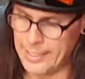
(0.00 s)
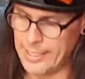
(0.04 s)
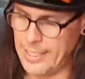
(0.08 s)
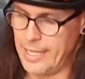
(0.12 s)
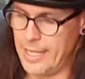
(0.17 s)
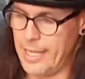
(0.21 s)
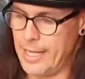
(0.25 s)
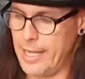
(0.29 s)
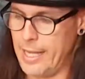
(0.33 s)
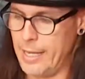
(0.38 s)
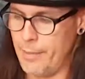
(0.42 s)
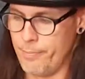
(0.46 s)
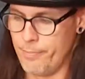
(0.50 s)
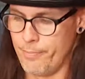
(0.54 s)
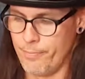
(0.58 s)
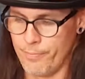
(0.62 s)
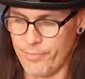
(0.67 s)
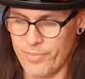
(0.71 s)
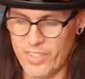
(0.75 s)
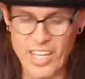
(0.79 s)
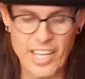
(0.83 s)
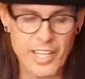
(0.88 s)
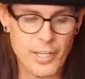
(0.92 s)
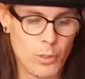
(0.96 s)

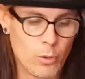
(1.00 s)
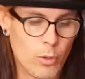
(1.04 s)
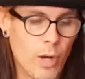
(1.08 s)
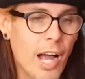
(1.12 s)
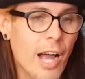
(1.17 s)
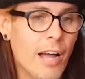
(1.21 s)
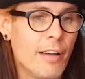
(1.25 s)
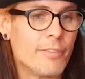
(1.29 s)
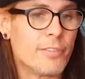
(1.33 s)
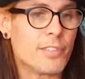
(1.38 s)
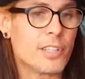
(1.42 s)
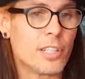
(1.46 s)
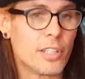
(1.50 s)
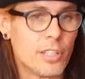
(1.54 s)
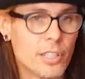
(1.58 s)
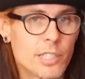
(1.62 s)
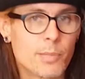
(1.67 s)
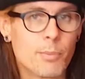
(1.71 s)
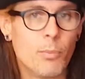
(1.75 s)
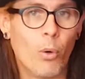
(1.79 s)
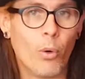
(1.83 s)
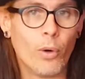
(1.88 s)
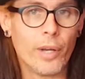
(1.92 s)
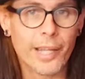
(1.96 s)
It arrived this
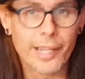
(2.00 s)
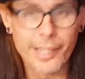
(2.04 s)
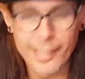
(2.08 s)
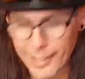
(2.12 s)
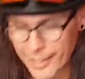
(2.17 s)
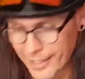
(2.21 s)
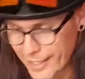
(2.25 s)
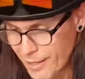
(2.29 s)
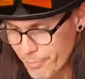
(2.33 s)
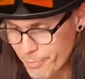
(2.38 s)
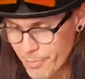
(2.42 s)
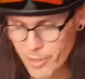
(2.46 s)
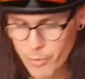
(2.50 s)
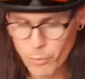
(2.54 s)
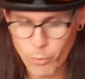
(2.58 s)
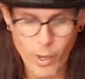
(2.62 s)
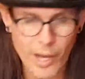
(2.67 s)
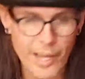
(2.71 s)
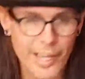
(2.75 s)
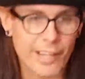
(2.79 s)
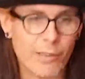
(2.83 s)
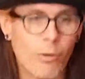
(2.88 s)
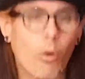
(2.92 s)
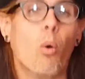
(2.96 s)
morning, and I've been
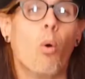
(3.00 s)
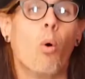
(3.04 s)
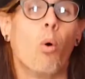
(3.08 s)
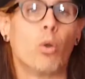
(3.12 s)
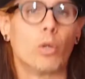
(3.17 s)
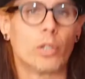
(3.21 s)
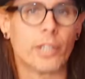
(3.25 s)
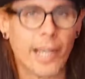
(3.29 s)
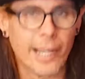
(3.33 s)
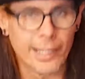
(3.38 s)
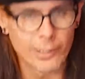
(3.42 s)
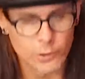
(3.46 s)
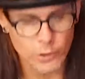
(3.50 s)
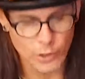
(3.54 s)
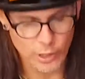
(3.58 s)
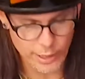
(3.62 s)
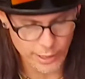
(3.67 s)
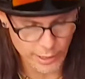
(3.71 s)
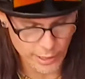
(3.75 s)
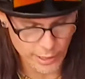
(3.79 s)
waiting all day to